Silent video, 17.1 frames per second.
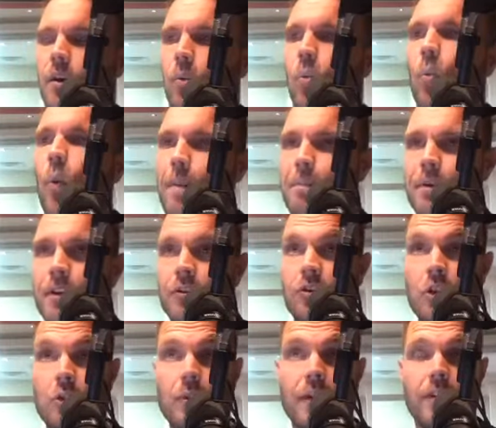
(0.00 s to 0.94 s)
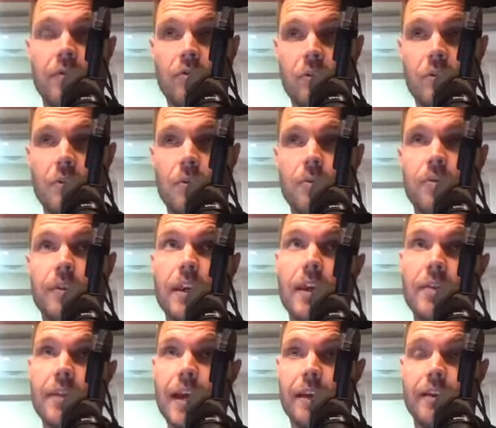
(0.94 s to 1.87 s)
weapon you can use
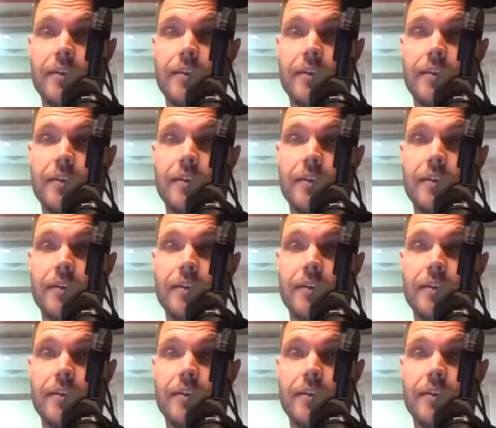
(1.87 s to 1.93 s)
in that